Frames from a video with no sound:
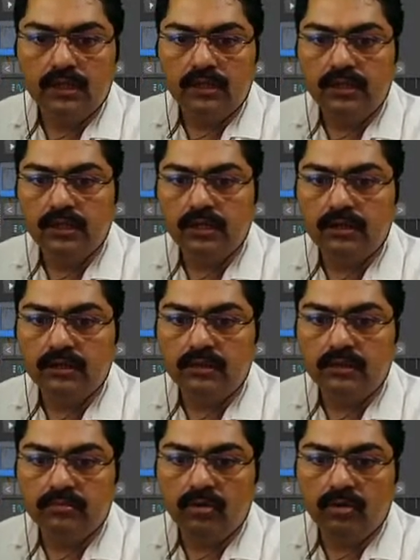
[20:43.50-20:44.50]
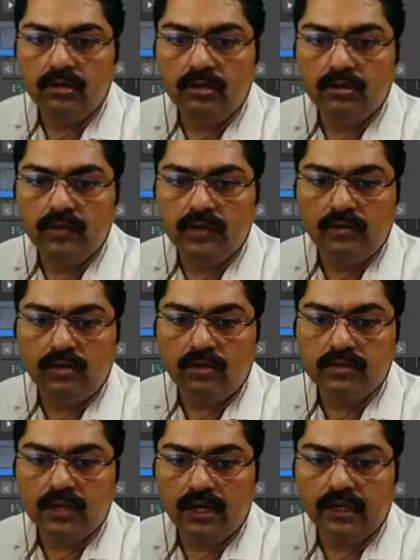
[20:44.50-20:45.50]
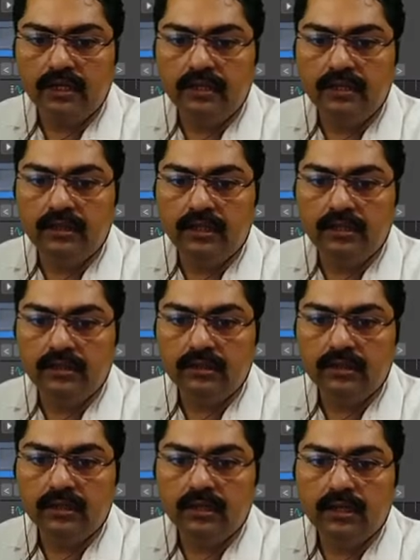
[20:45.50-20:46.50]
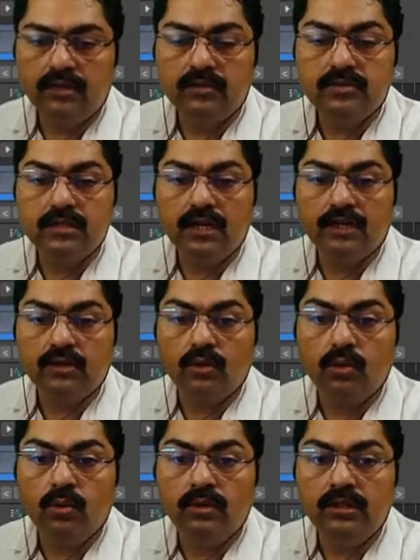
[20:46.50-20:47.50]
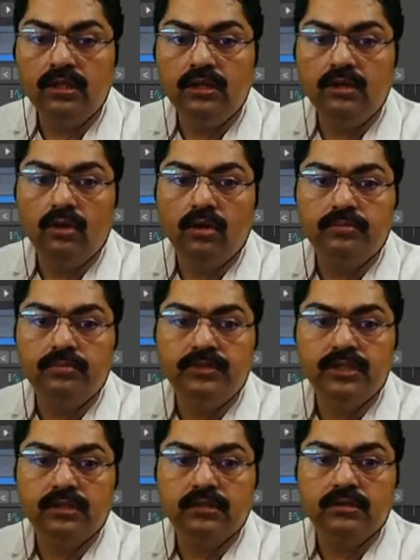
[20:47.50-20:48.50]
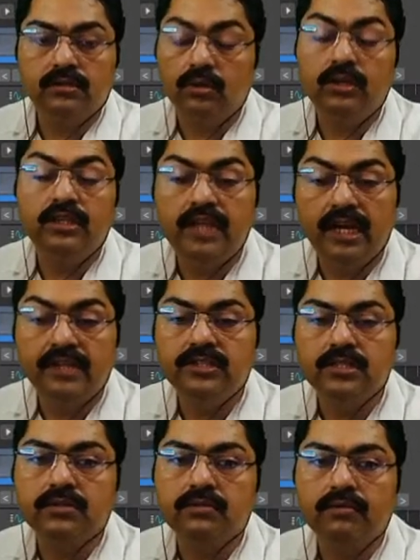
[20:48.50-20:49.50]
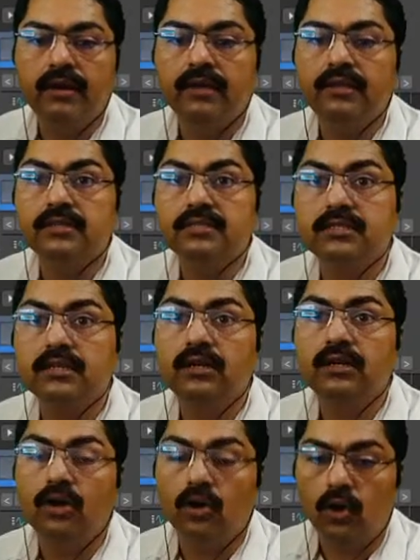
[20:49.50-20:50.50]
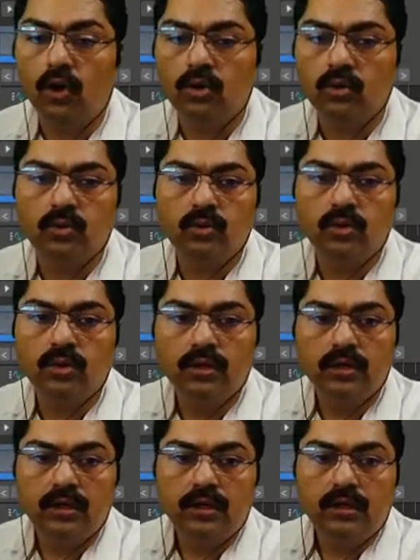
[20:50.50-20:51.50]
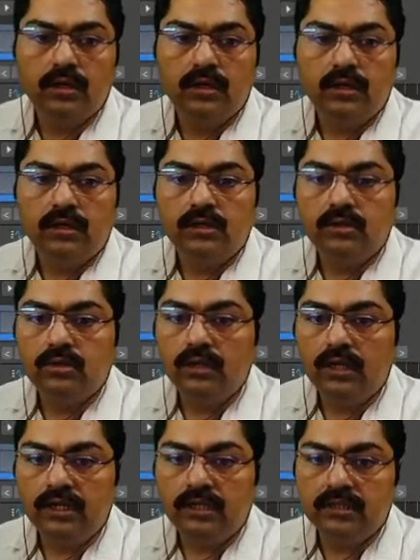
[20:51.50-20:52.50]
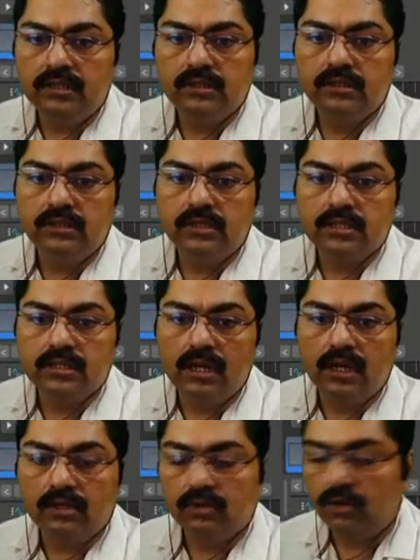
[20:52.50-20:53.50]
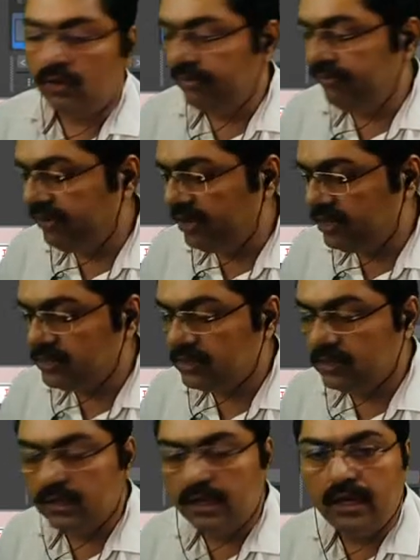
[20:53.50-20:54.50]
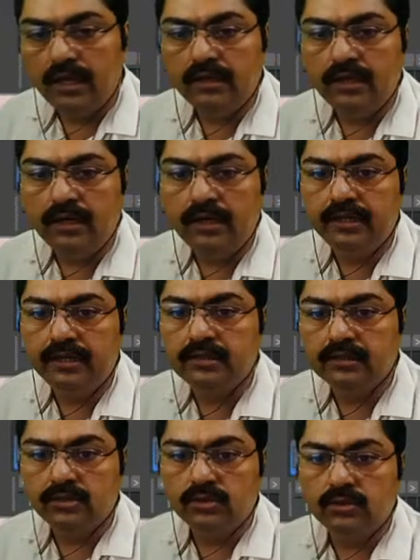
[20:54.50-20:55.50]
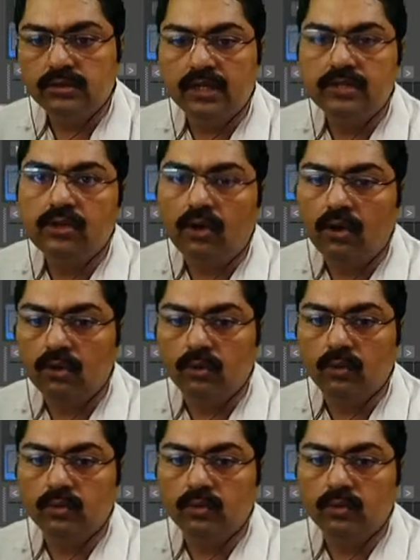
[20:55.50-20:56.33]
Here border, it will not select anything. It will select only the object, only the edges where there is a hollow. To delete, just select on face and delete it, so there is a hollow.